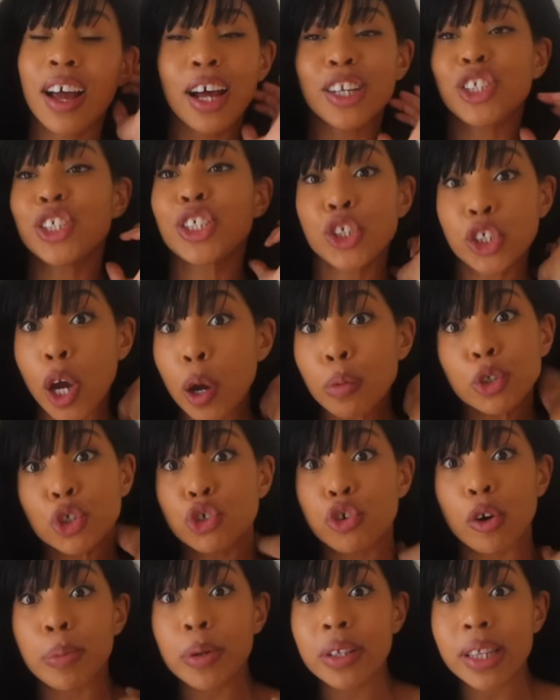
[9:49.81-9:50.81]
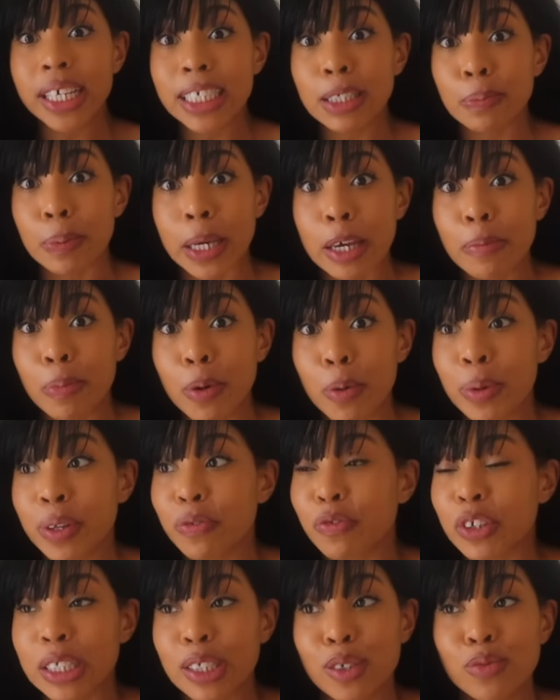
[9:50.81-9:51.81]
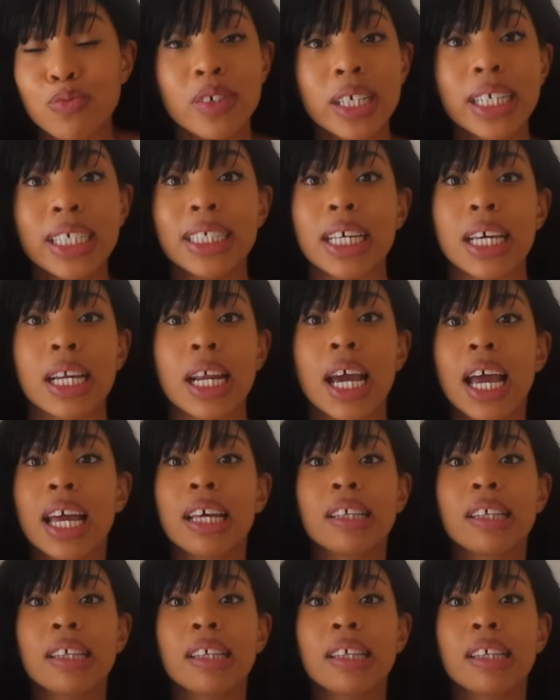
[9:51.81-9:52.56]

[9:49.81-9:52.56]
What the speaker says: just don't trouble these people, but for some reason,